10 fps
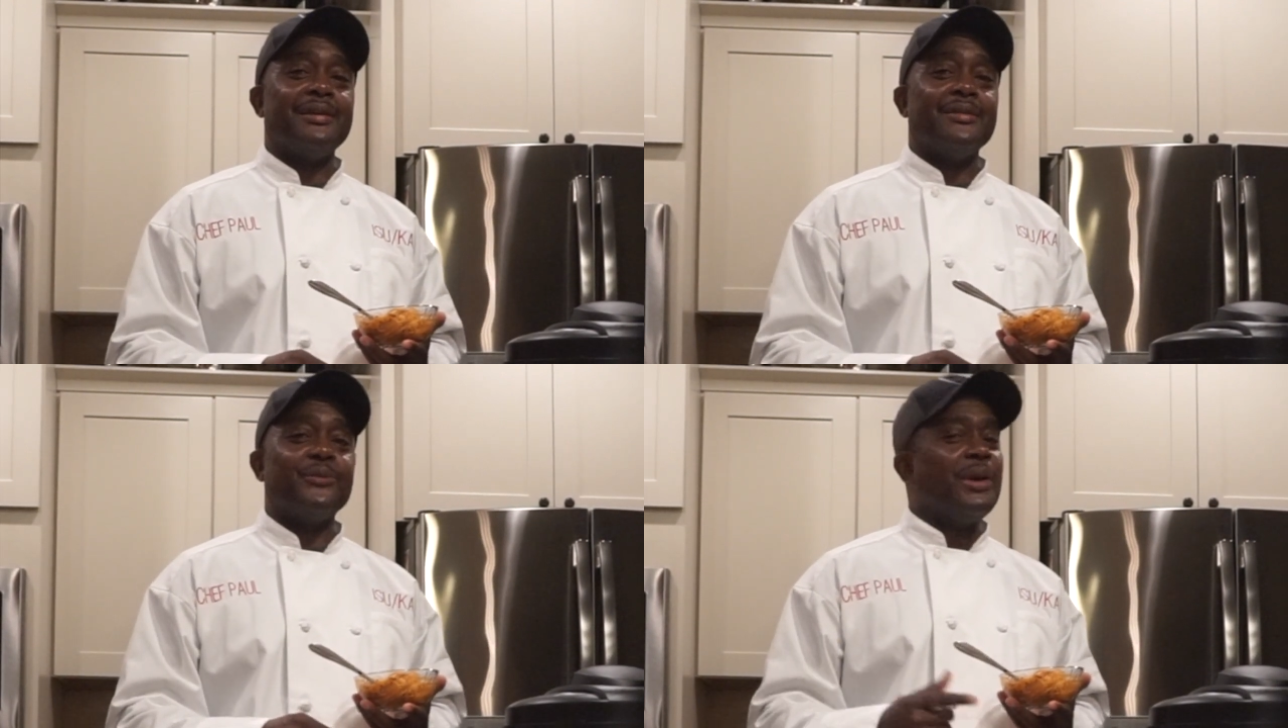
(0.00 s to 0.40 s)

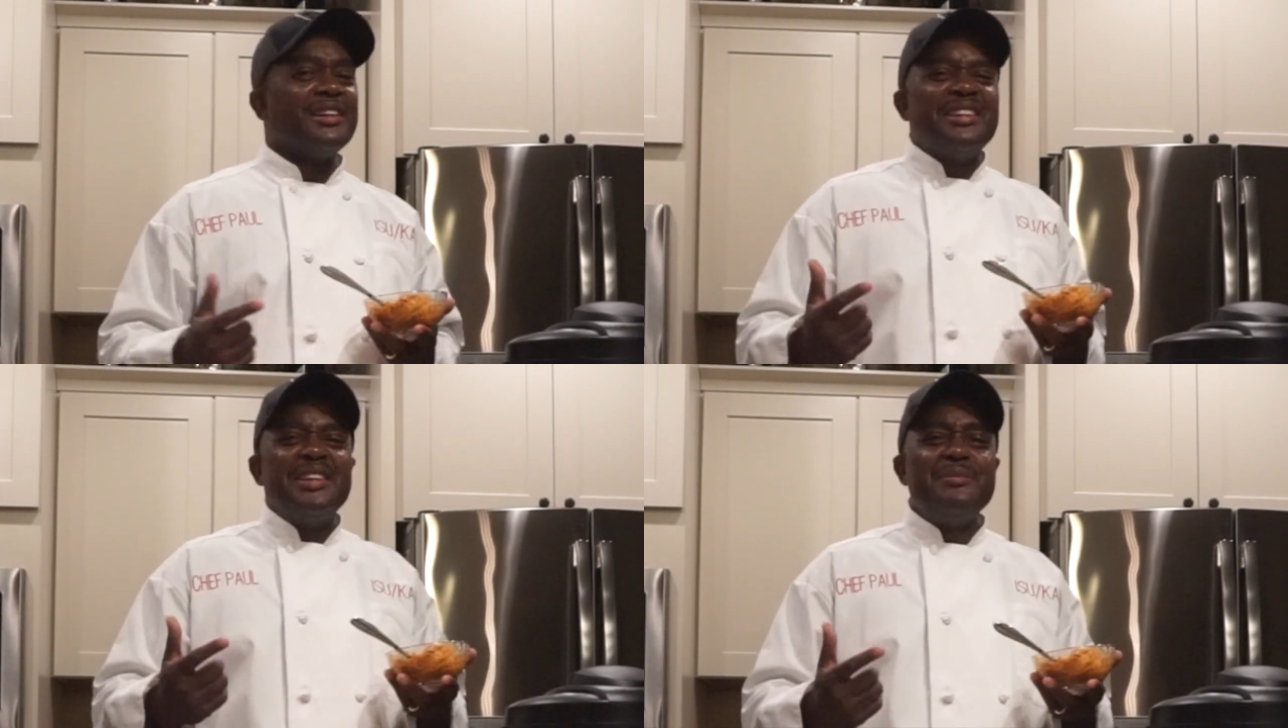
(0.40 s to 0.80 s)
What
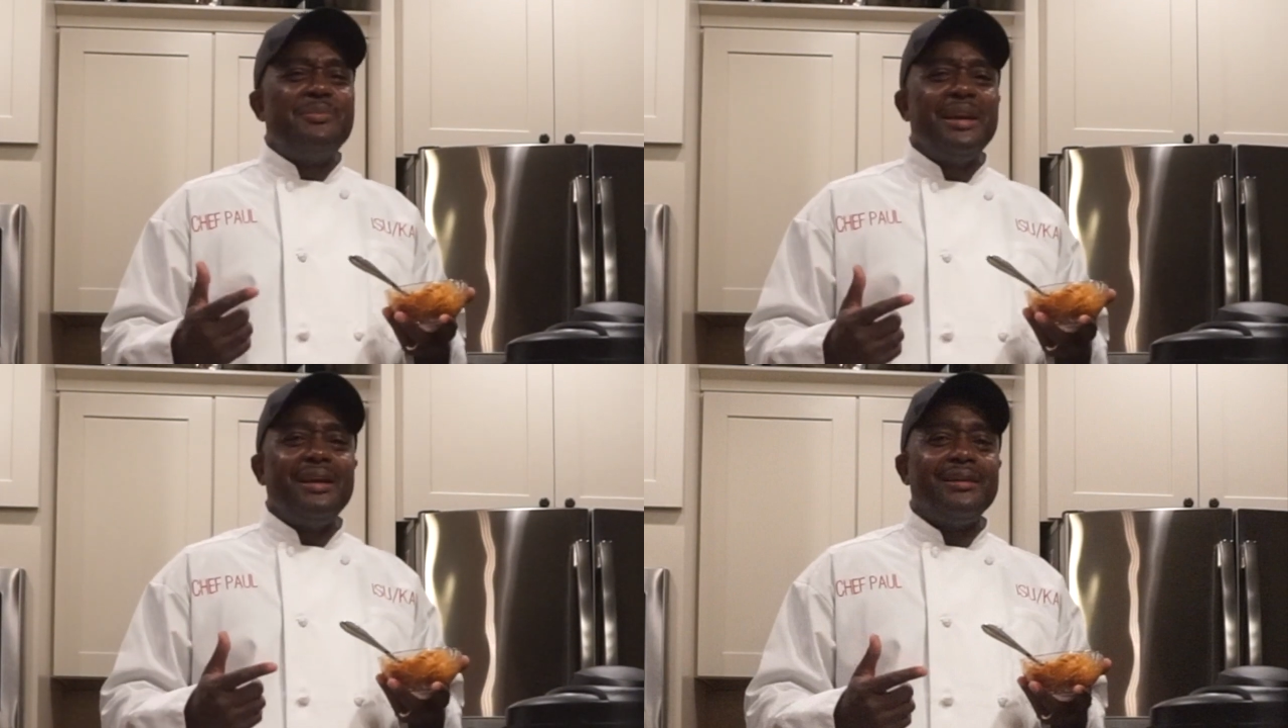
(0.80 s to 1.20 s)
could it
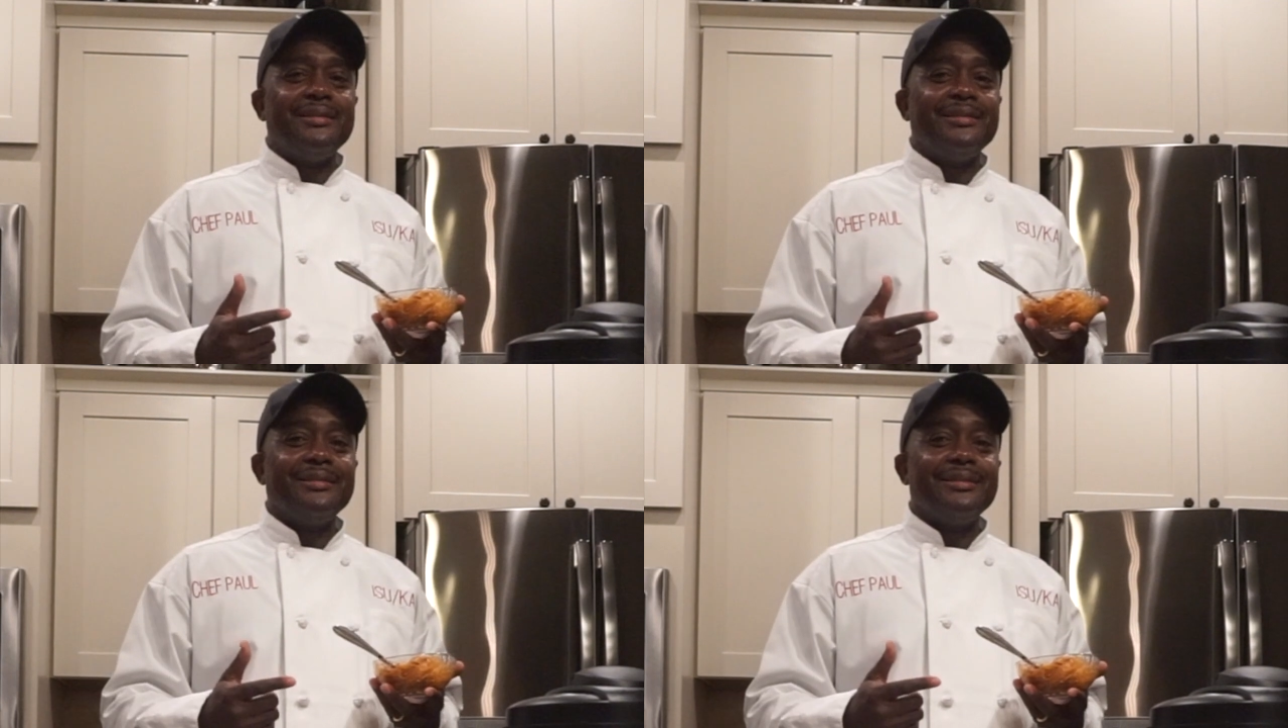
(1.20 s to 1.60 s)
be?
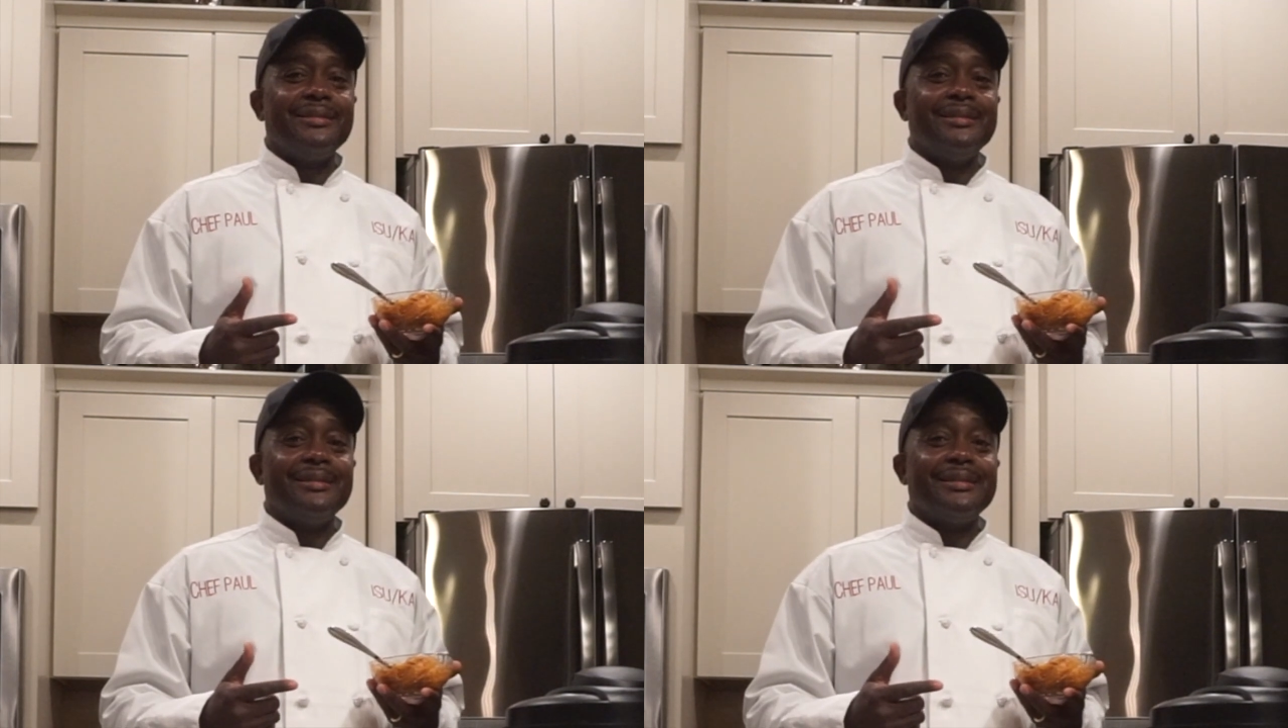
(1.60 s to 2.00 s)

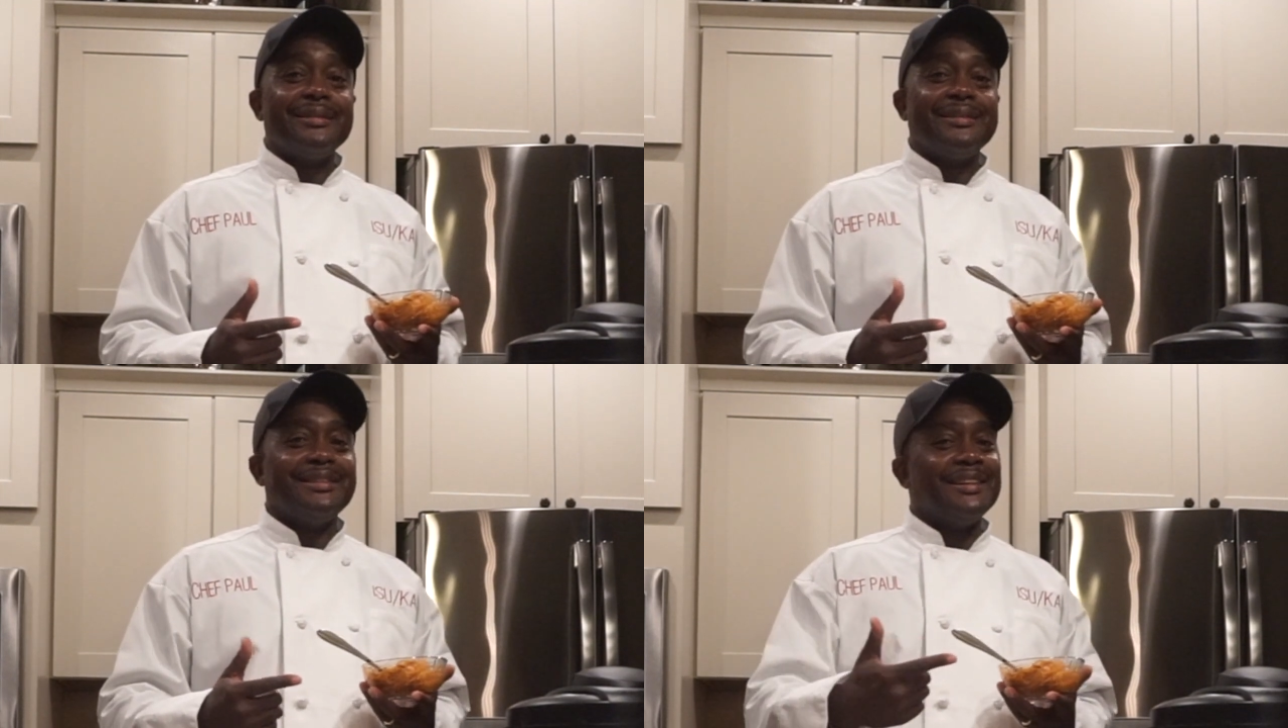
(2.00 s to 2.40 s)

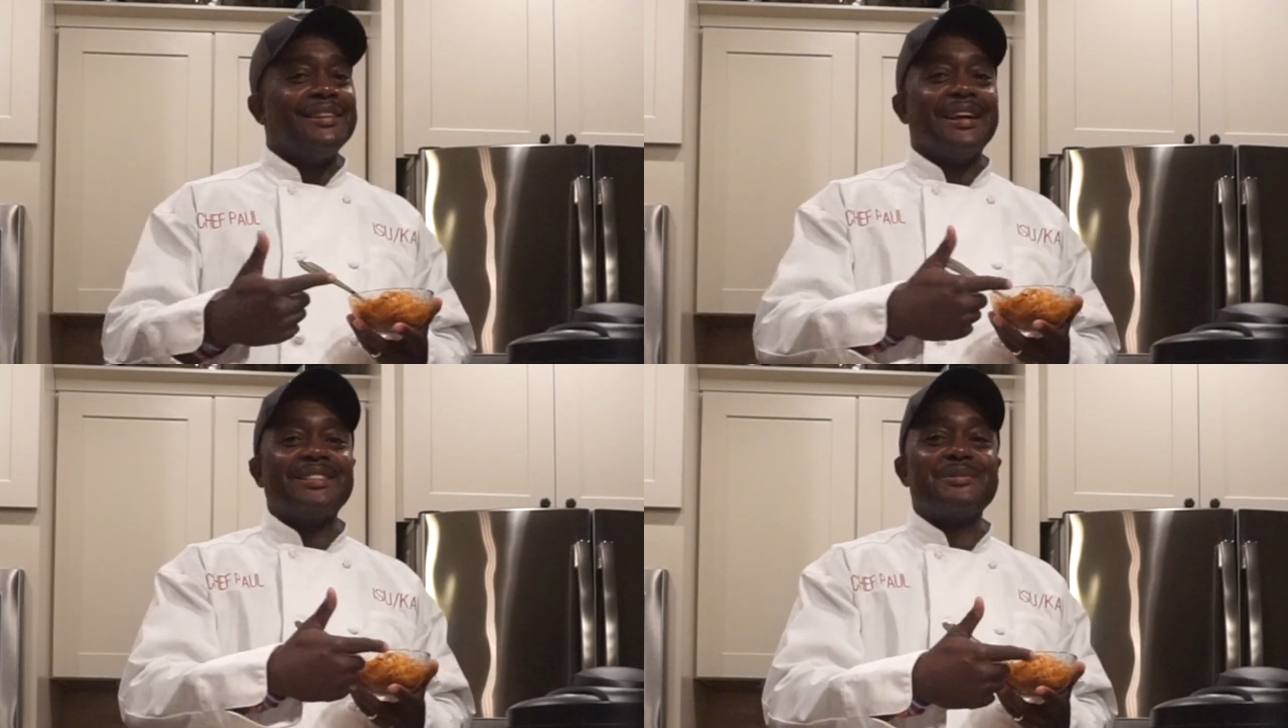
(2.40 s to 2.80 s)
Nothing
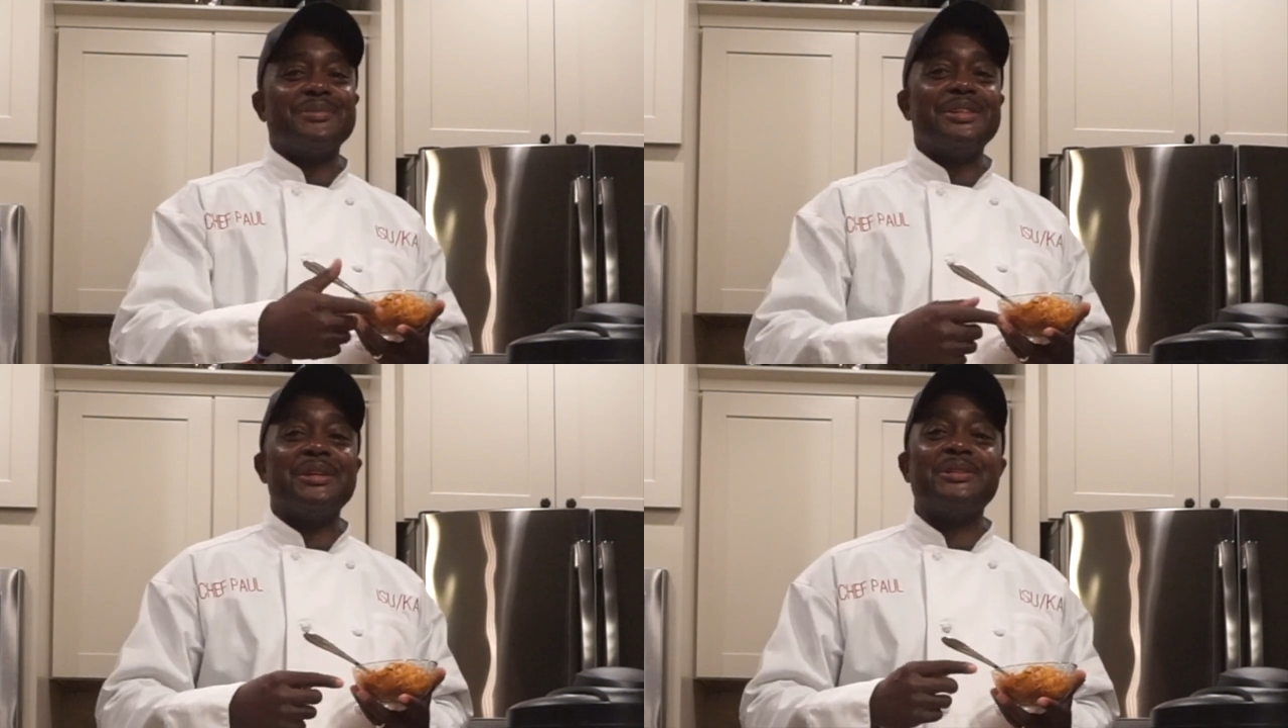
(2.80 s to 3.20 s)
like some
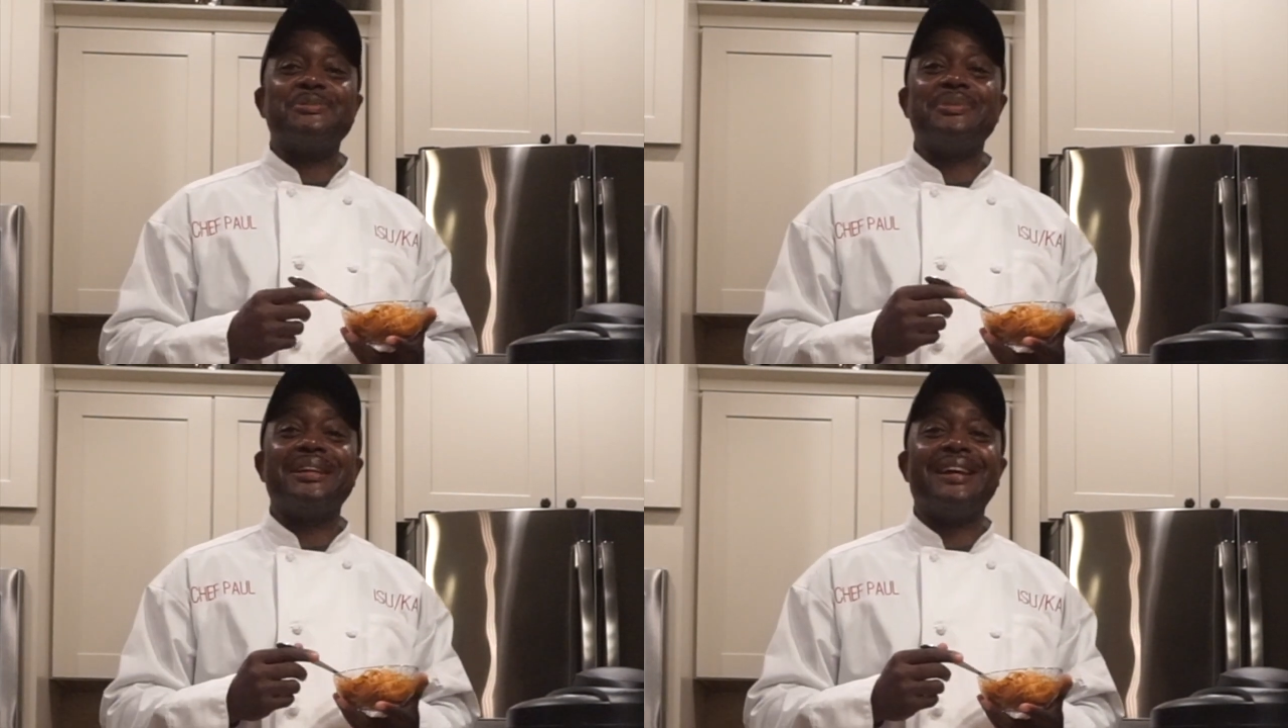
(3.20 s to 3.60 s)
good old
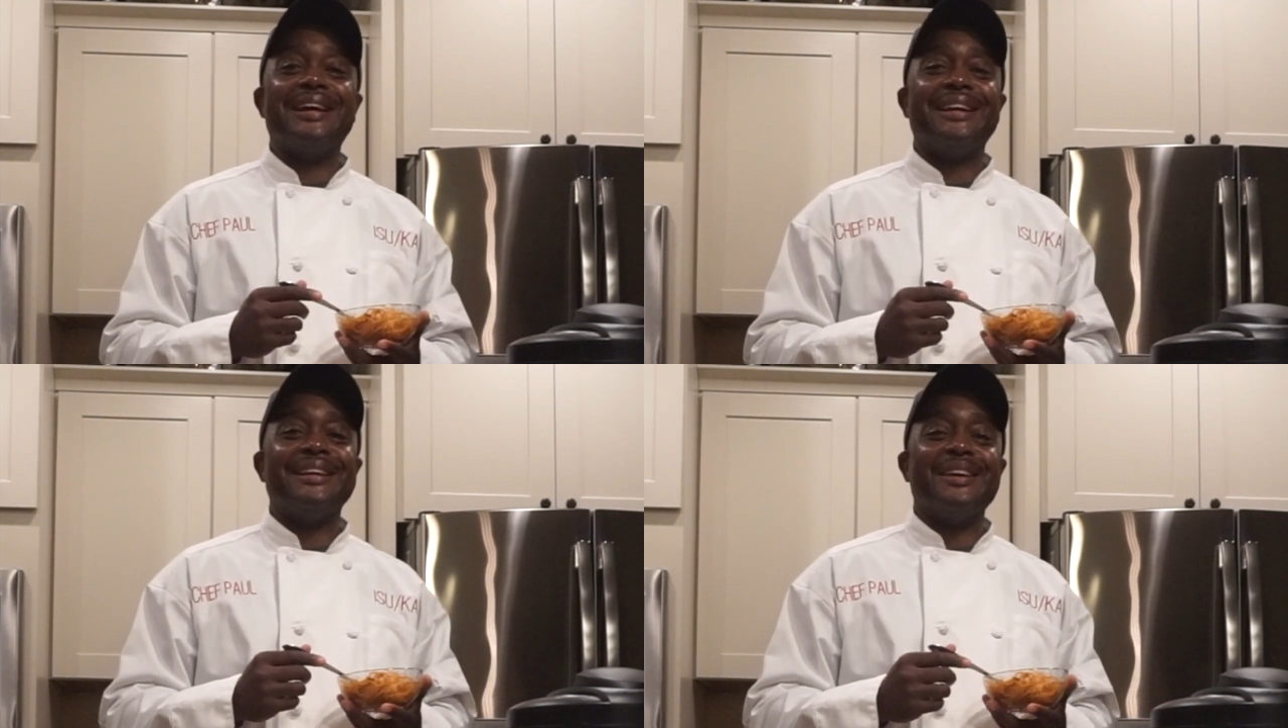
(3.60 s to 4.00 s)

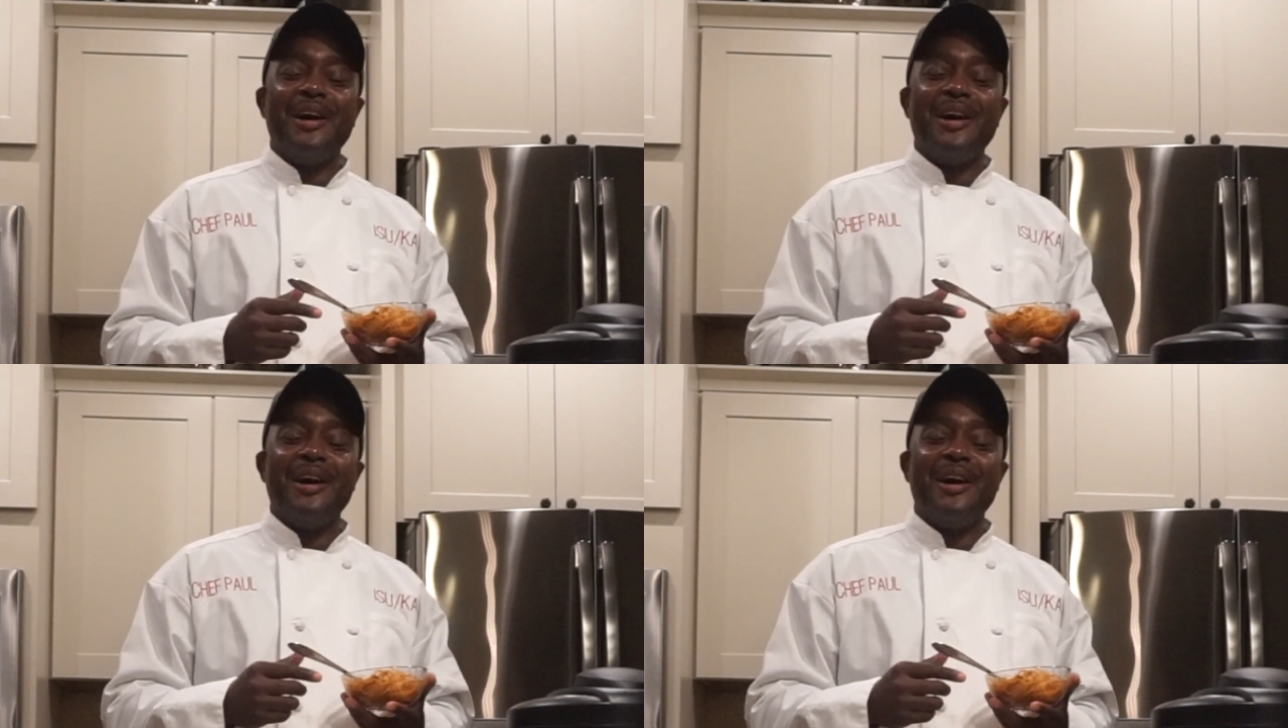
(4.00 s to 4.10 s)
spaghetti.